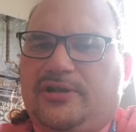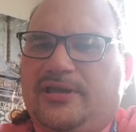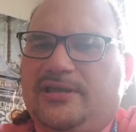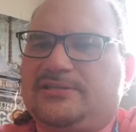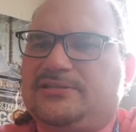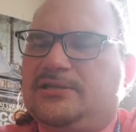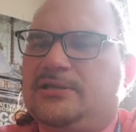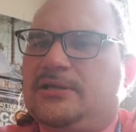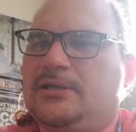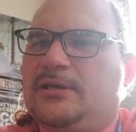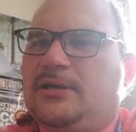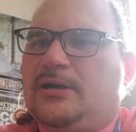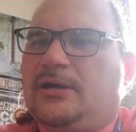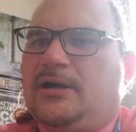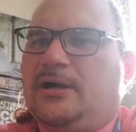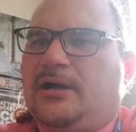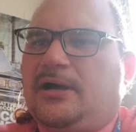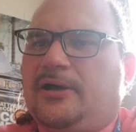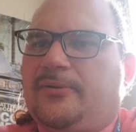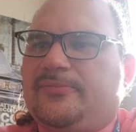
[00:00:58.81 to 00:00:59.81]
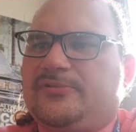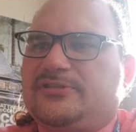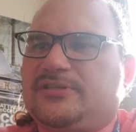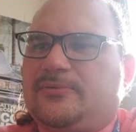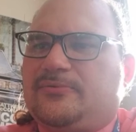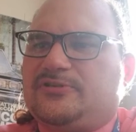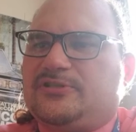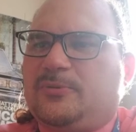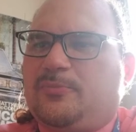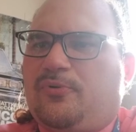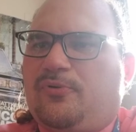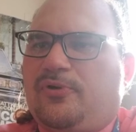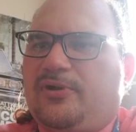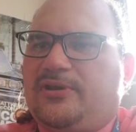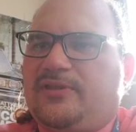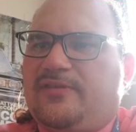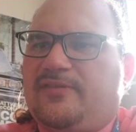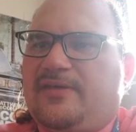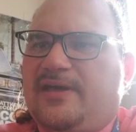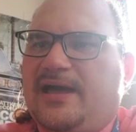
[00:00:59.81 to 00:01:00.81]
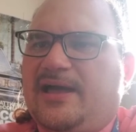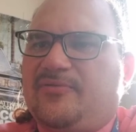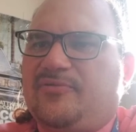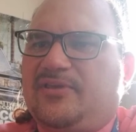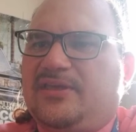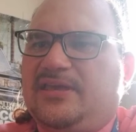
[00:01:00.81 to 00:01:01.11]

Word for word: it. Um, and that was the point of that.